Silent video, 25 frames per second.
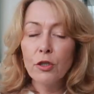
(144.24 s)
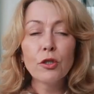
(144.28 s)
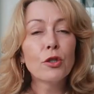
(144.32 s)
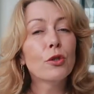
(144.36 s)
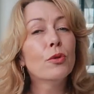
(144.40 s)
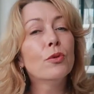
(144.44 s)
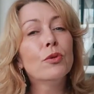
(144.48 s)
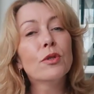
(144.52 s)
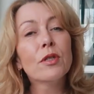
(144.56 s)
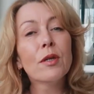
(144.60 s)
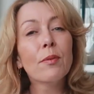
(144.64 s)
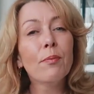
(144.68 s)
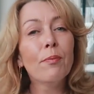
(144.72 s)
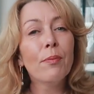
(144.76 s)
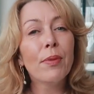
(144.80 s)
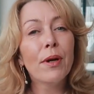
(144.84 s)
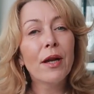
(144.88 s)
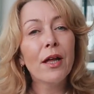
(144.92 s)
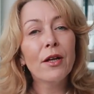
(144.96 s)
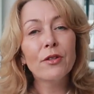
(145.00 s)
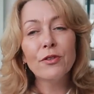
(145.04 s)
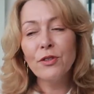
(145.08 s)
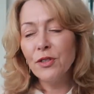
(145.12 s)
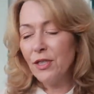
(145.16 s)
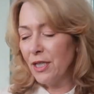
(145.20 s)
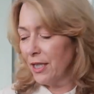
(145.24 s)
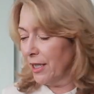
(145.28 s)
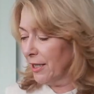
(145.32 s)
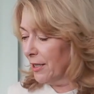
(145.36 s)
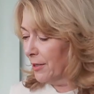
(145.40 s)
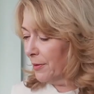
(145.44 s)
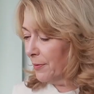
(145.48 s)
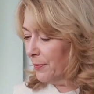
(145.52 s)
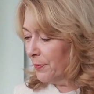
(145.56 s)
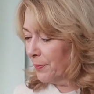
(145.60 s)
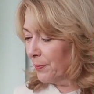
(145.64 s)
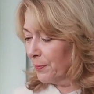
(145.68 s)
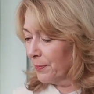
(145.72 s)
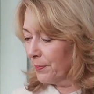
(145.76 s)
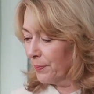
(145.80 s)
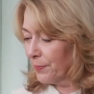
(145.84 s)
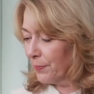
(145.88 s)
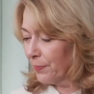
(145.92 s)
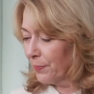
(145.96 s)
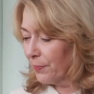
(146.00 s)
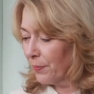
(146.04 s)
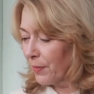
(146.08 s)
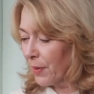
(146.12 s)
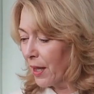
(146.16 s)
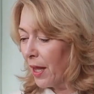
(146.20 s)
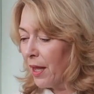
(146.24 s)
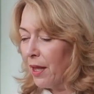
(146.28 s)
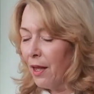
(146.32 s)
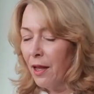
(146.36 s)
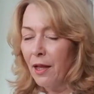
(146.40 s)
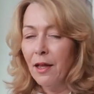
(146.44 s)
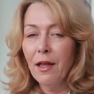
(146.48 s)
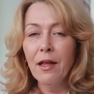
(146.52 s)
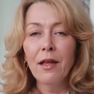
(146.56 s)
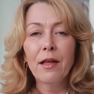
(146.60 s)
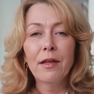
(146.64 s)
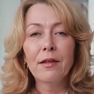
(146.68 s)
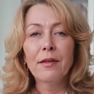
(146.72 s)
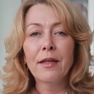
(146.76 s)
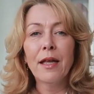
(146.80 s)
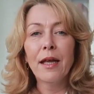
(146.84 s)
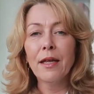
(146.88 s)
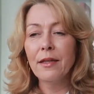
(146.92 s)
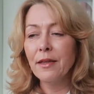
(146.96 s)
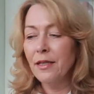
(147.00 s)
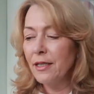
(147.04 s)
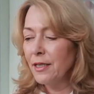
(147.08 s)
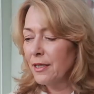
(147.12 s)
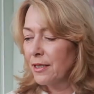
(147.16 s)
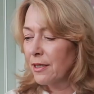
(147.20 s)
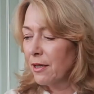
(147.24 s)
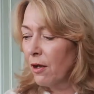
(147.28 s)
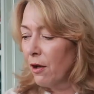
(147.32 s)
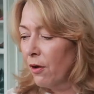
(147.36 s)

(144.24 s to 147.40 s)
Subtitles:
do some planting. Now this